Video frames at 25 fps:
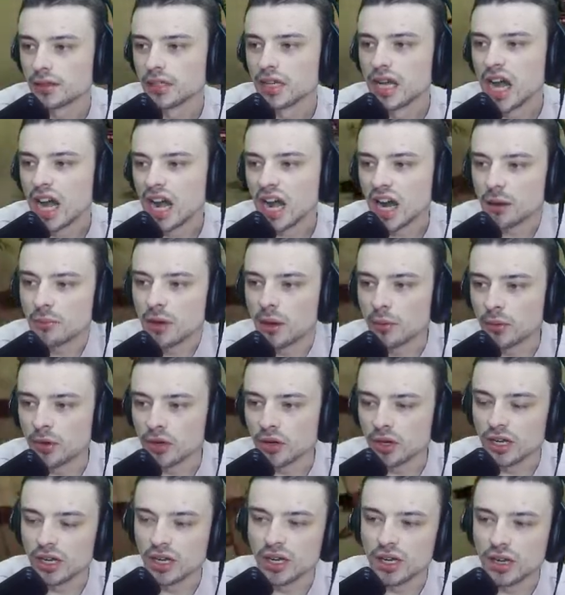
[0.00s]
I remember
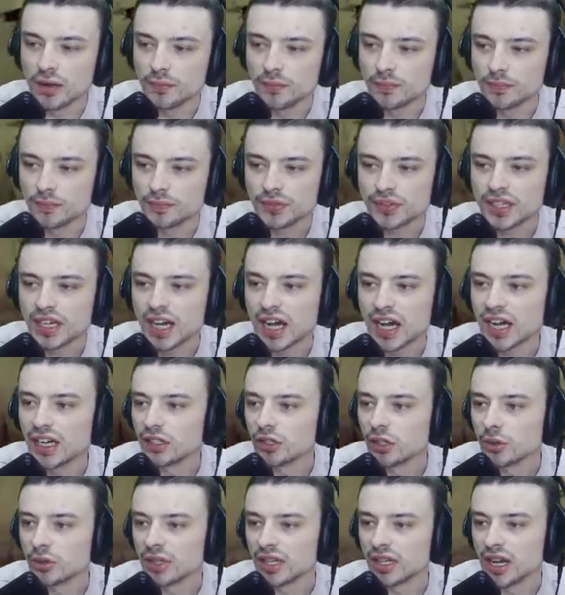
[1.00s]
um,
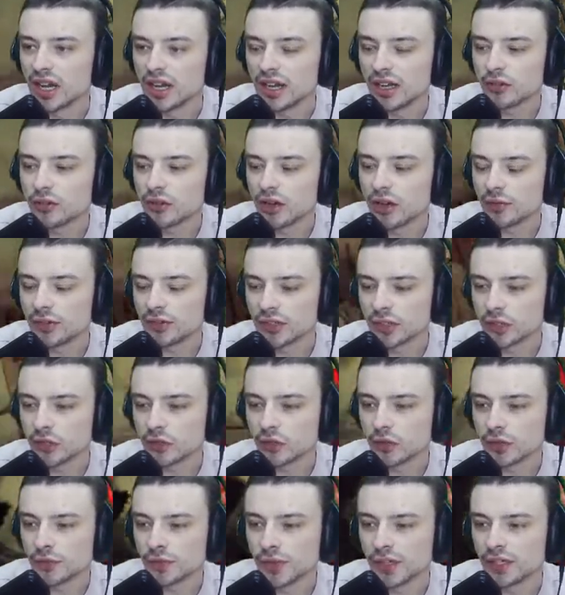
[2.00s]
Kylo and I, Gravedigger
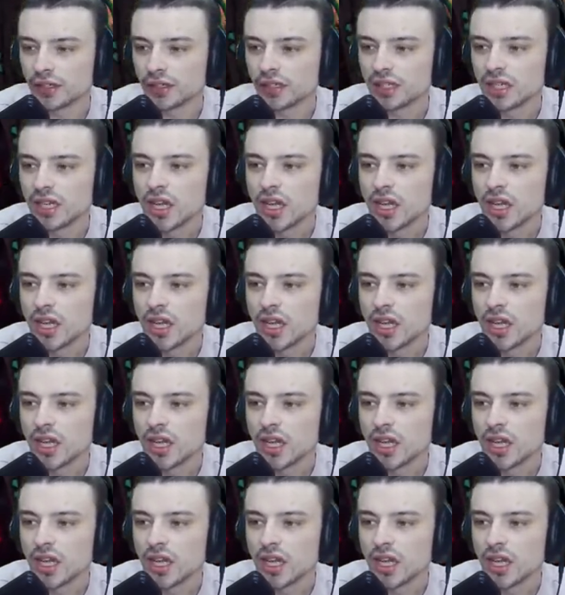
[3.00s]
Griffin,